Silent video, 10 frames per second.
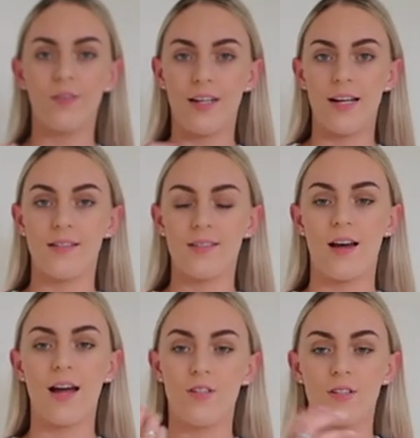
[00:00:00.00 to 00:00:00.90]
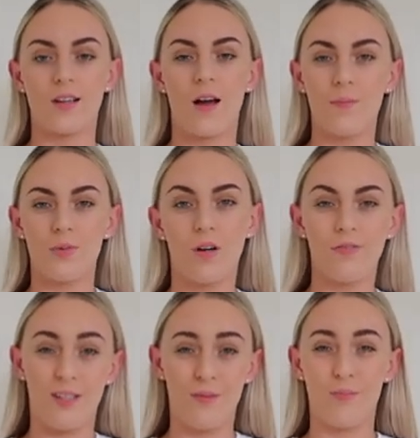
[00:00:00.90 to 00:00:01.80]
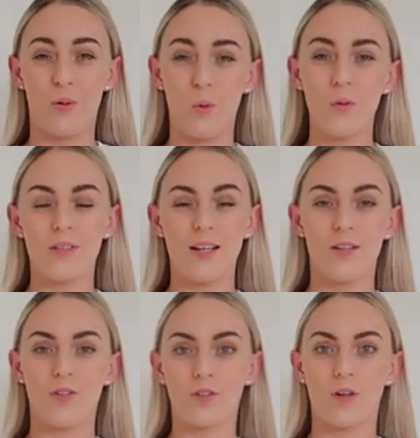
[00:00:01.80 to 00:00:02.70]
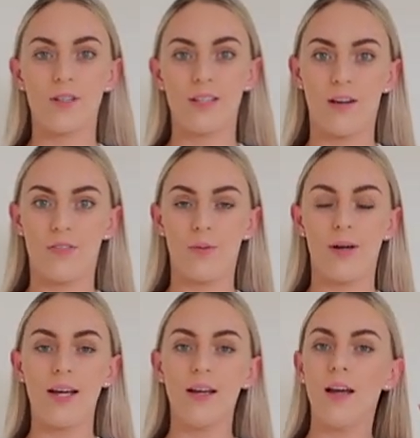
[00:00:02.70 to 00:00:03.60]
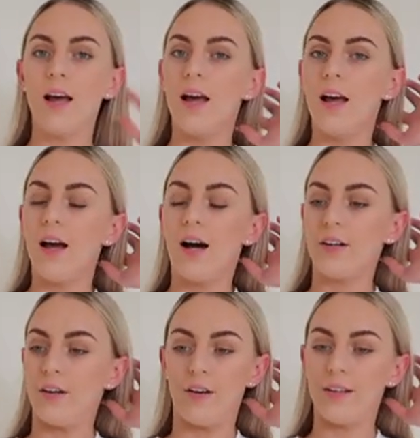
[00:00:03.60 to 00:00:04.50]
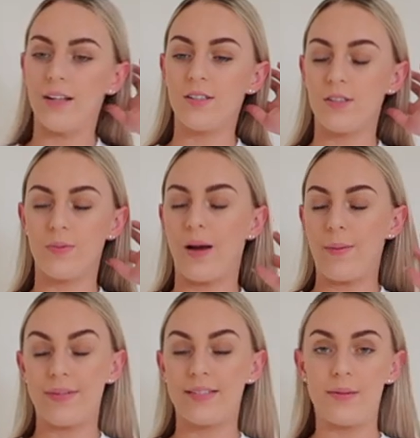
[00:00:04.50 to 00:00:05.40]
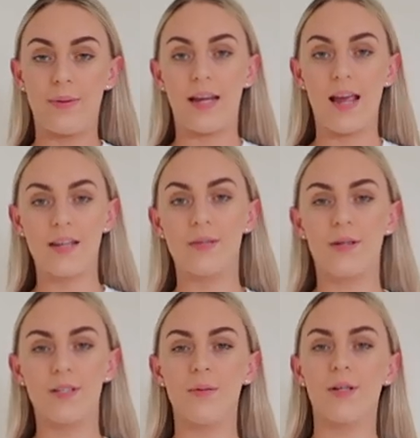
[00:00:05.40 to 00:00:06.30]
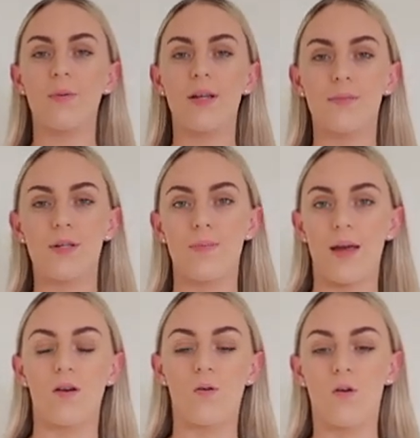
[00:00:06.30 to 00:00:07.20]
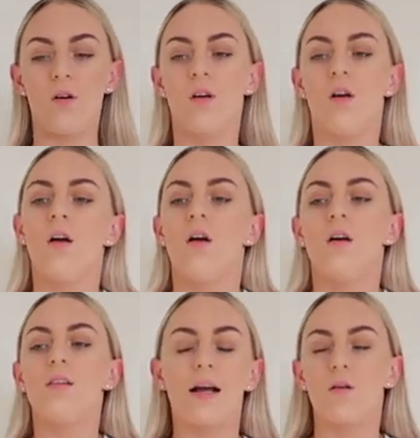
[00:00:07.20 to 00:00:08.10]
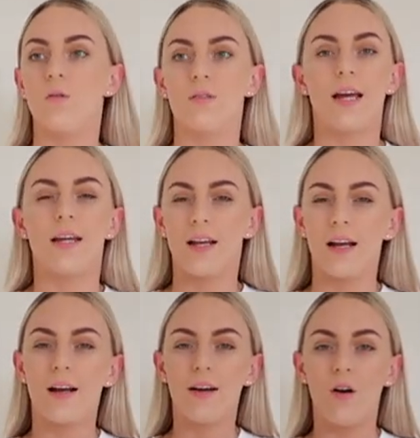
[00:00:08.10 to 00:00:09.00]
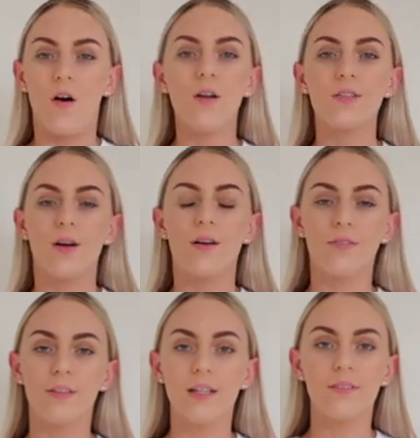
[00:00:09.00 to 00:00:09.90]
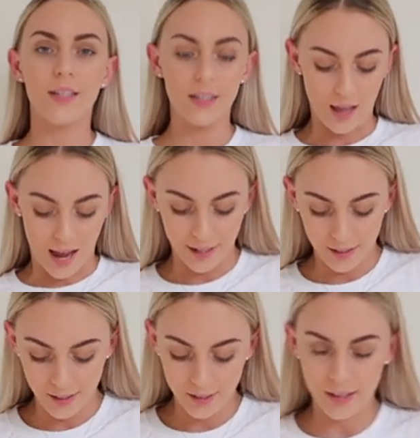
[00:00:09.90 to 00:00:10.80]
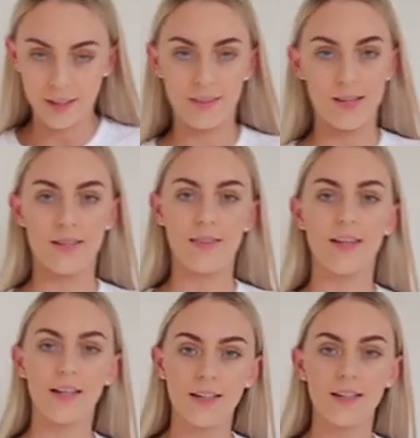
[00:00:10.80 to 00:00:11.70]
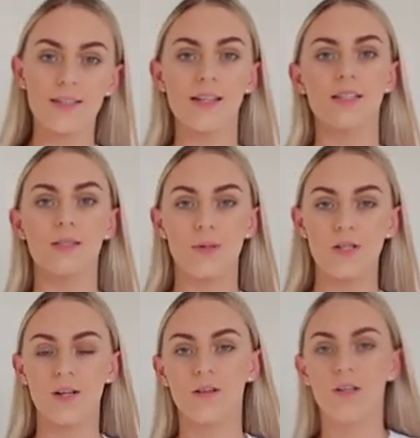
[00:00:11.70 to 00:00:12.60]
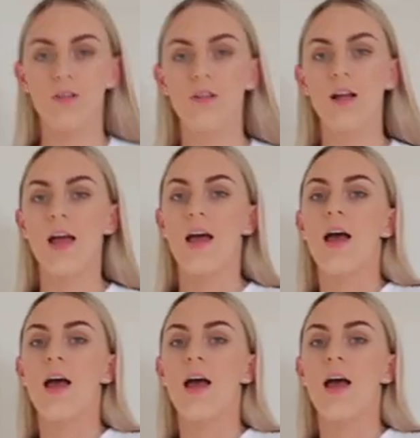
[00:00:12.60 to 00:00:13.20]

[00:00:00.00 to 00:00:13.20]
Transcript: on the inside just comes off in balls and it just goes everywhere I don't know that's just what happens to me and especially when you wear them to bed or like all day you get kind of hot so I really really like this thickness and this material